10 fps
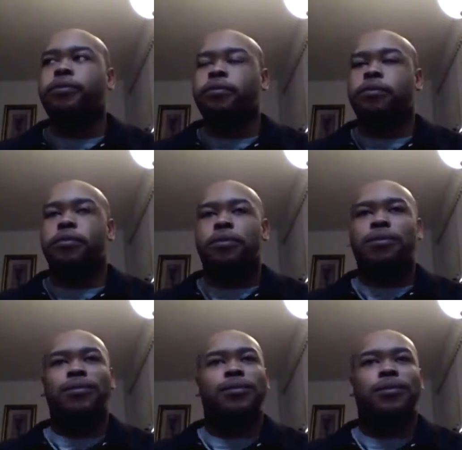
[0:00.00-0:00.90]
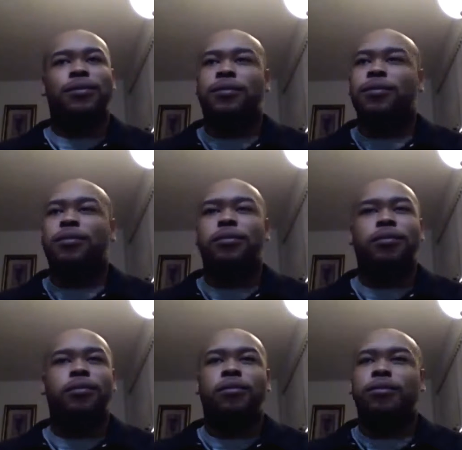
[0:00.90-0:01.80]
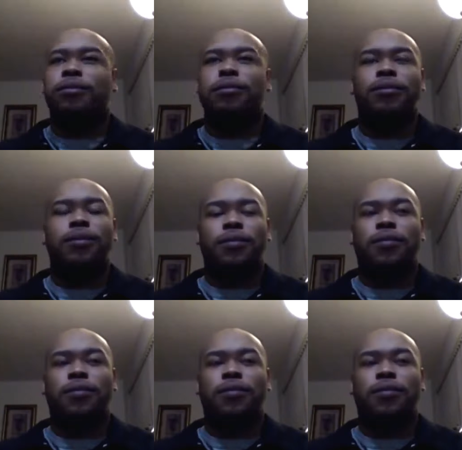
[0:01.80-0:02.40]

Nothing is said.